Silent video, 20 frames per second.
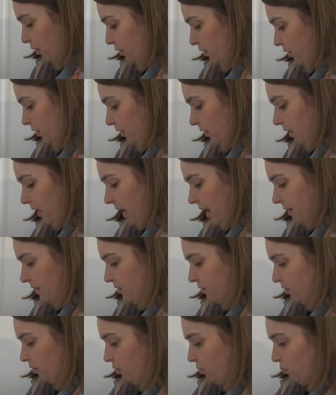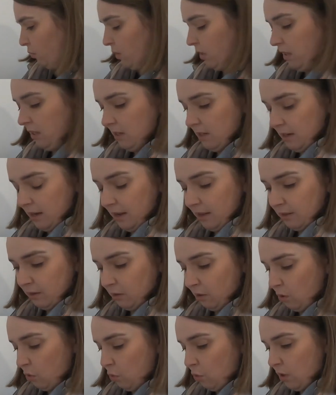the light green and the
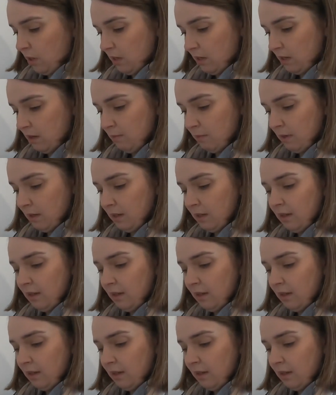cream,